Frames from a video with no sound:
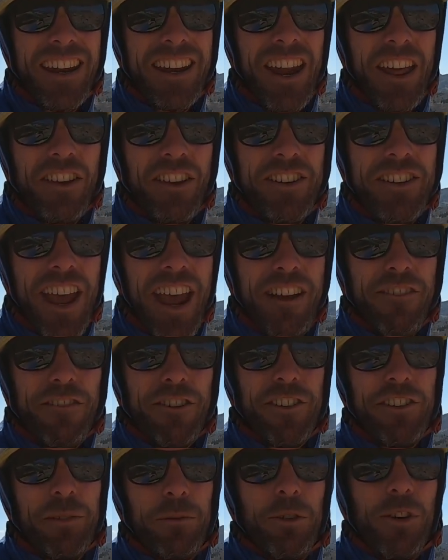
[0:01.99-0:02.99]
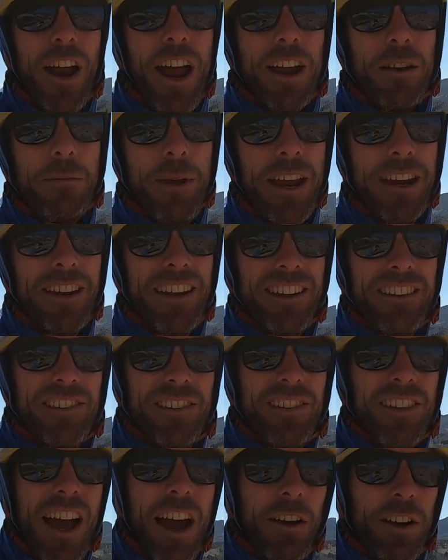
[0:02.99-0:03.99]
another day for some crag
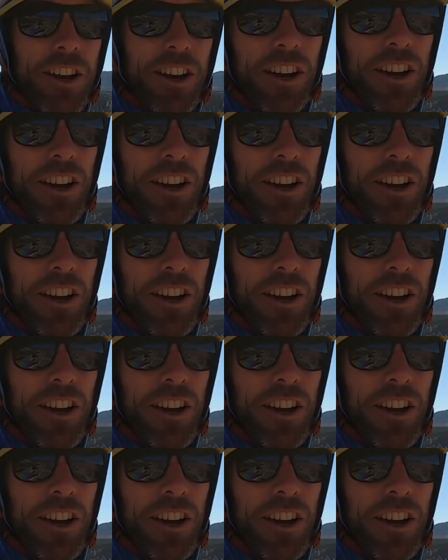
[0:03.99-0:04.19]
maintenance out here